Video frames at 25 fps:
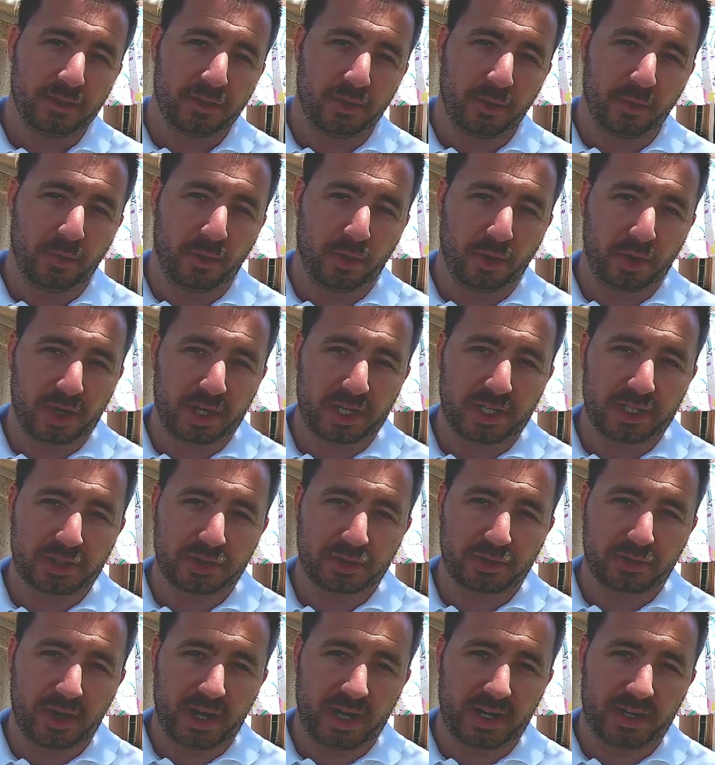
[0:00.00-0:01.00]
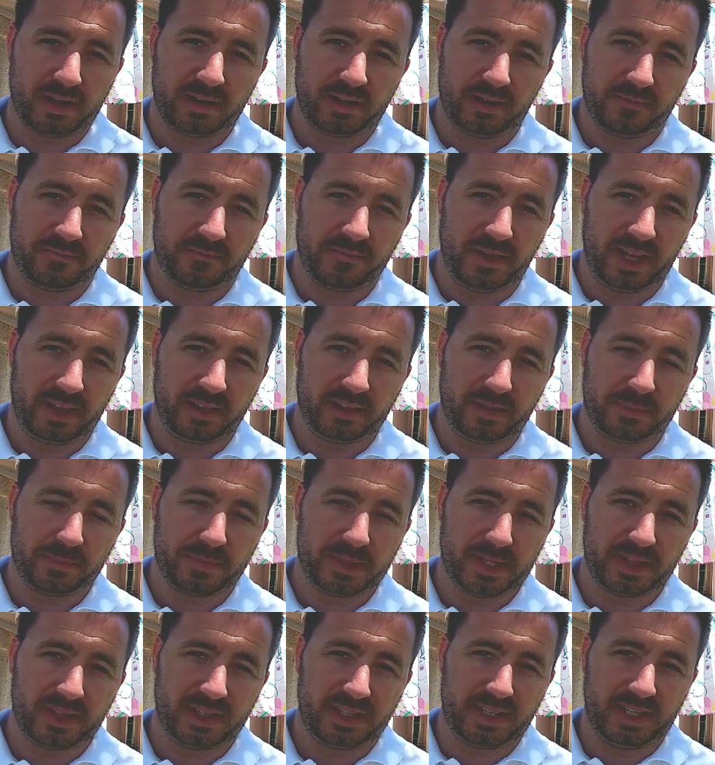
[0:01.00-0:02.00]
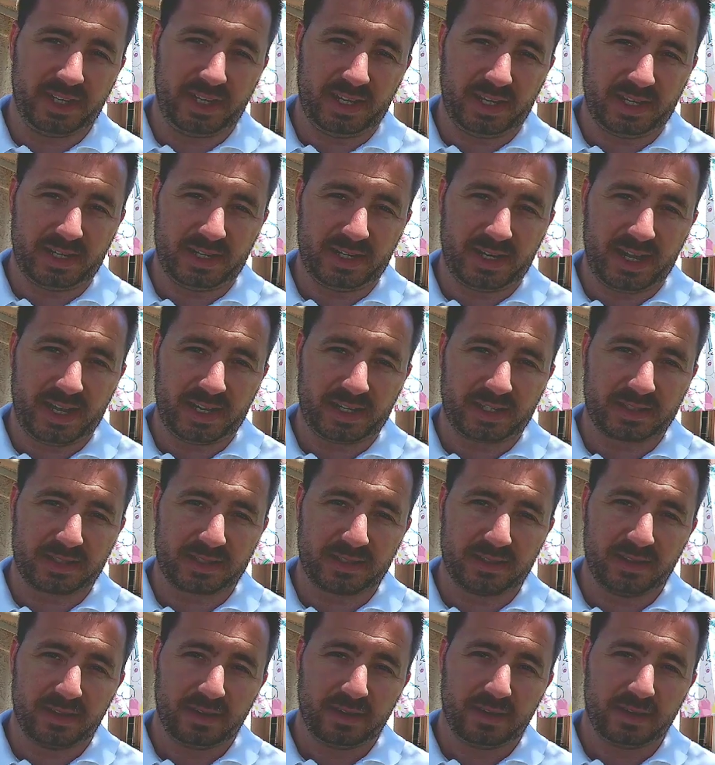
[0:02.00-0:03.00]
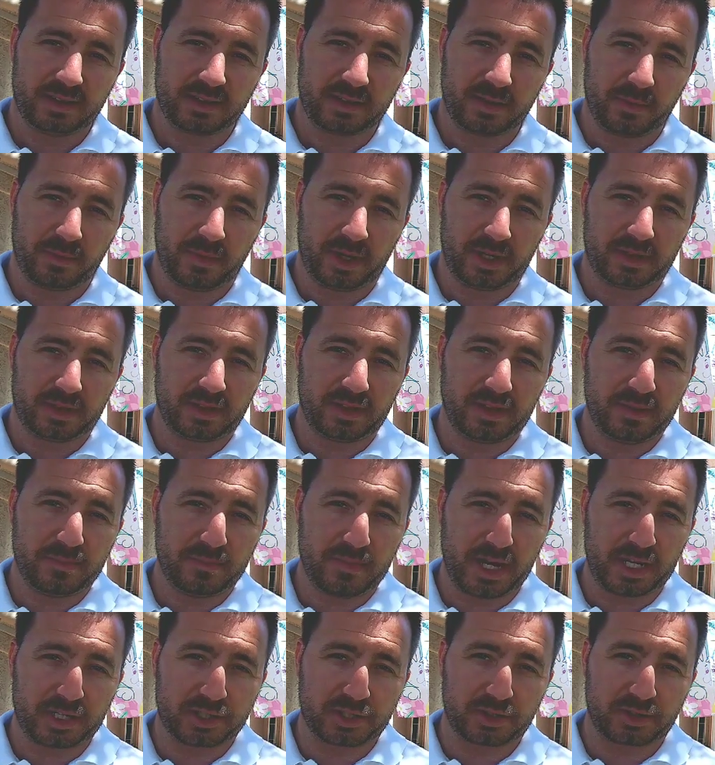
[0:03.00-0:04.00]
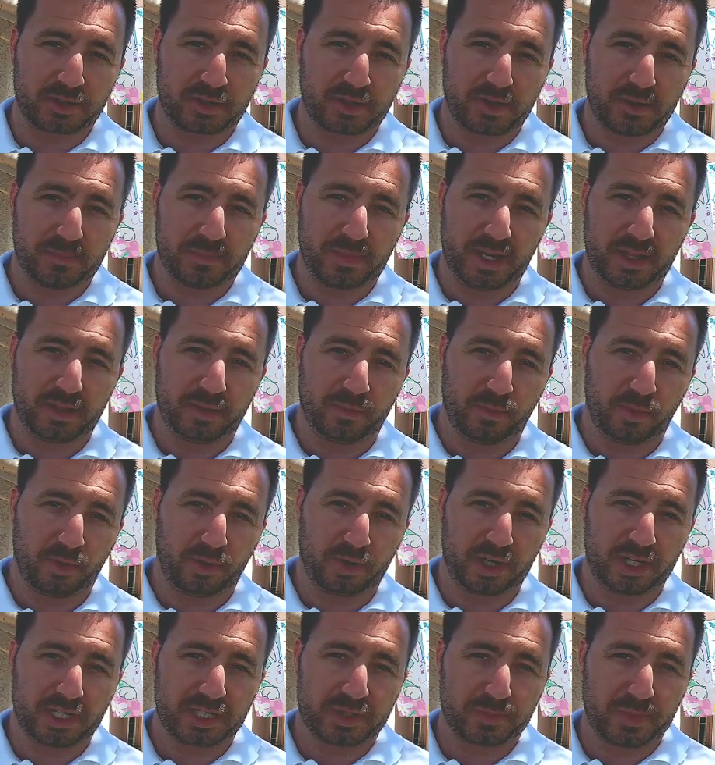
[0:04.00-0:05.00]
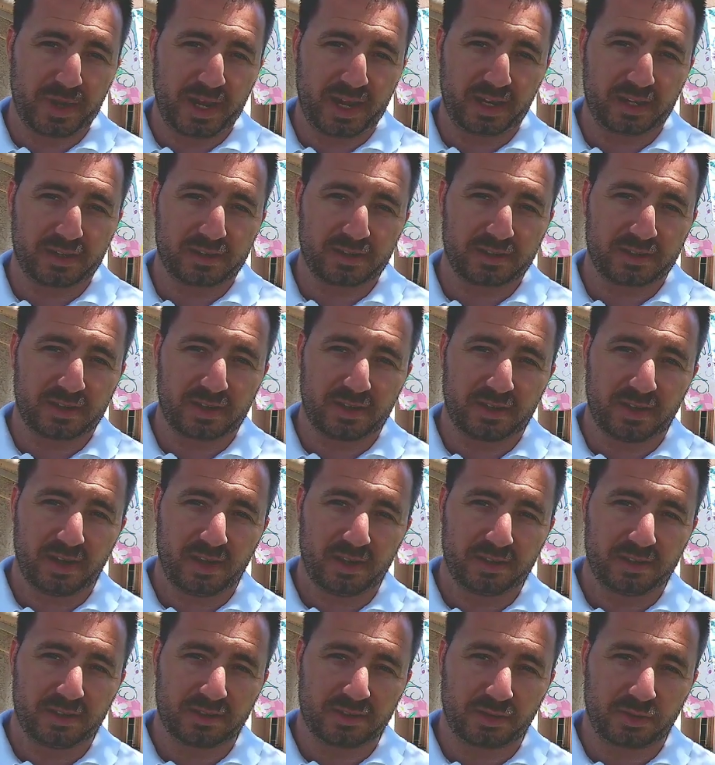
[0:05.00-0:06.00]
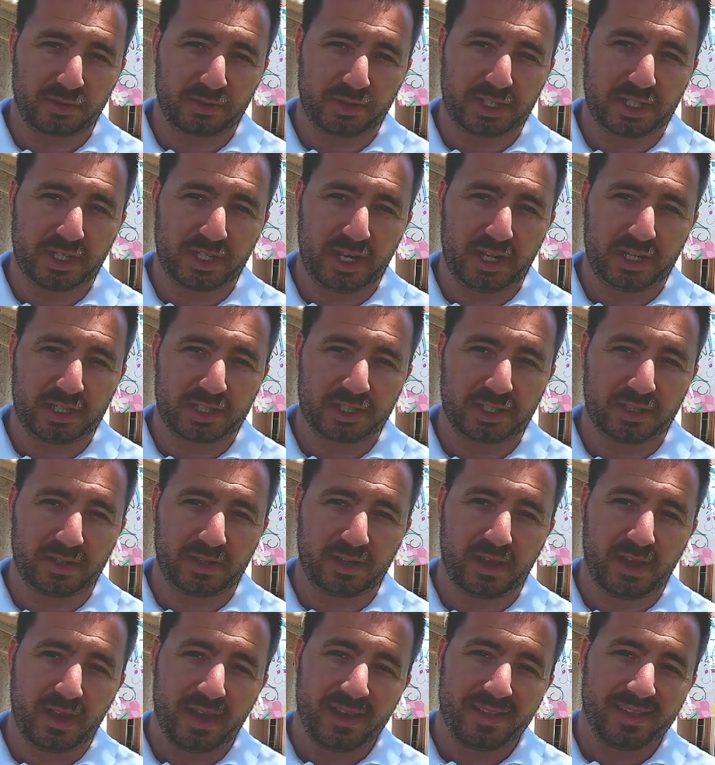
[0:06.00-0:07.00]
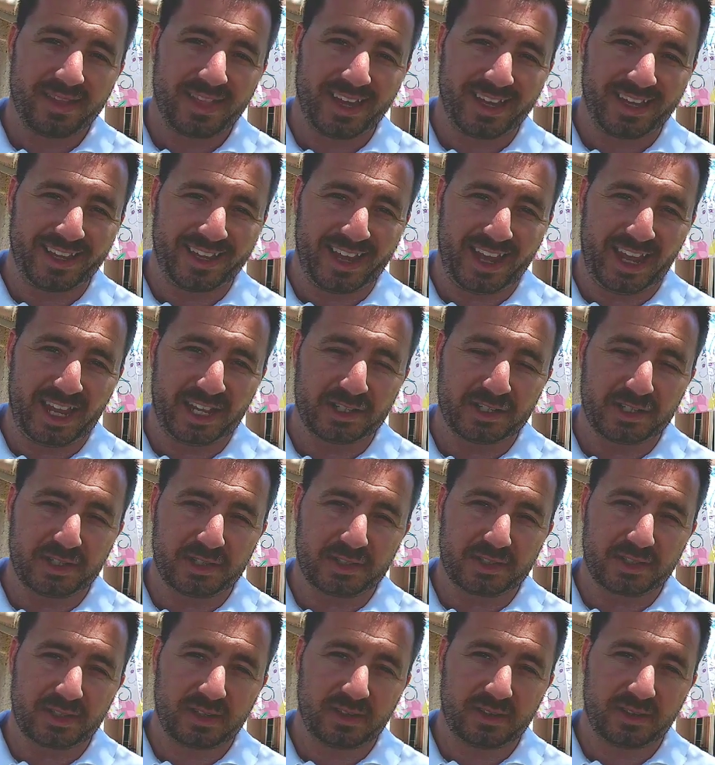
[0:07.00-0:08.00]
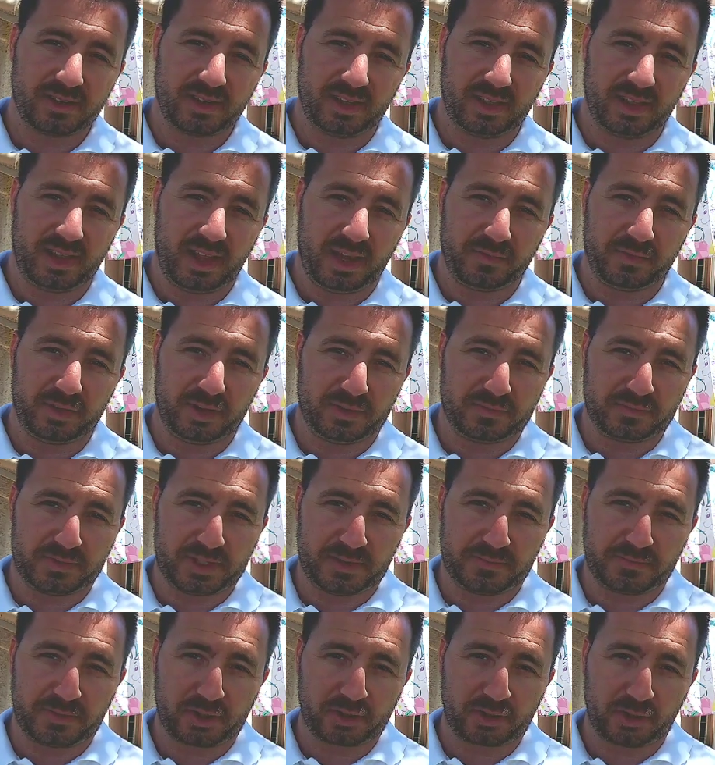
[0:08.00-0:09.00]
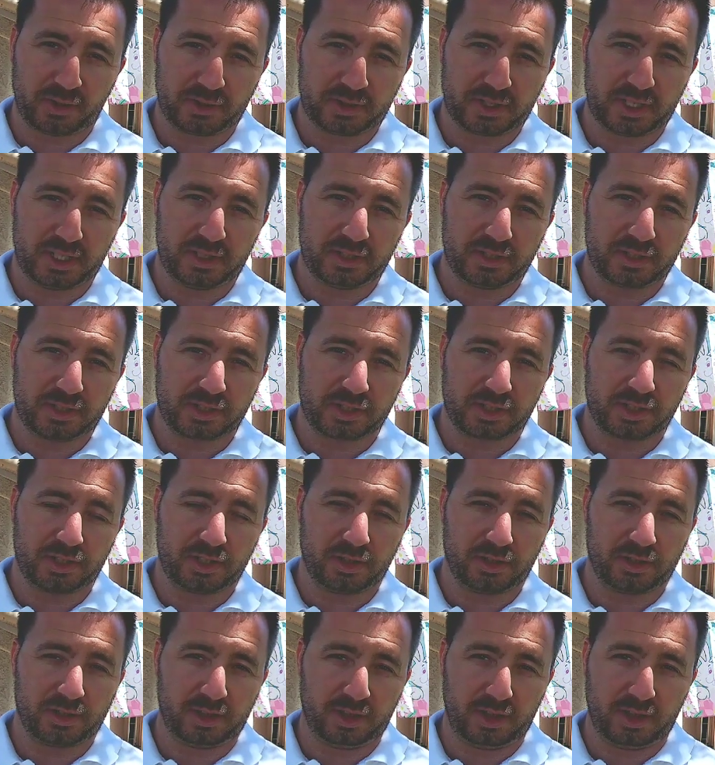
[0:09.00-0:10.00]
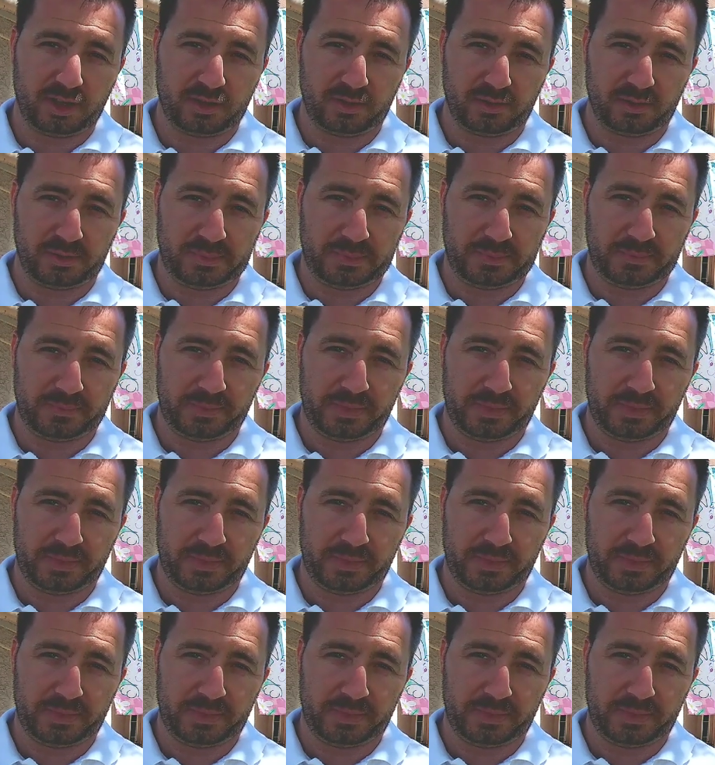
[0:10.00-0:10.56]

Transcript: The Mortgage Credit Availability Index is a monthly measure by the Mortgage Banker Association that gauges the level of difficulty to secure a loan.